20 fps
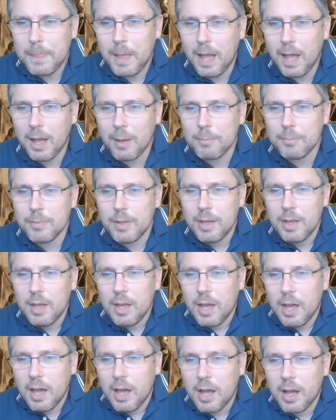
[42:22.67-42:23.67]
Um,
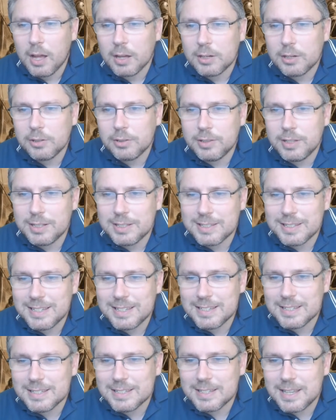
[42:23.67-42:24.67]
uh,
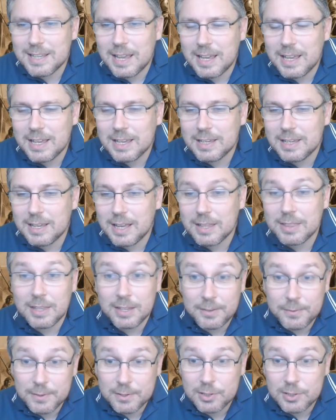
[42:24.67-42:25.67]
Kolnitsky saying, I
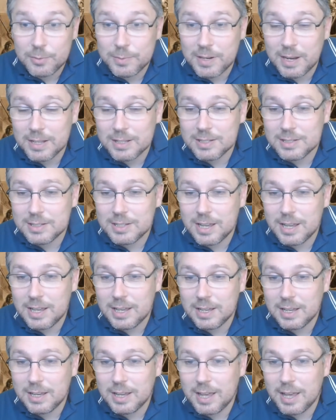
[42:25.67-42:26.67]
thank you for the super chat,
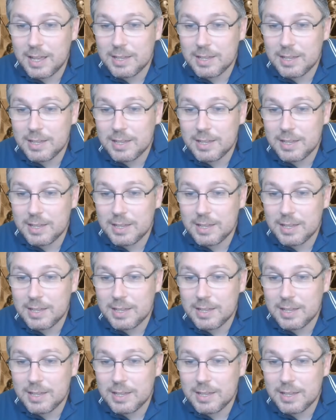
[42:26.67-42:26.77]
saying,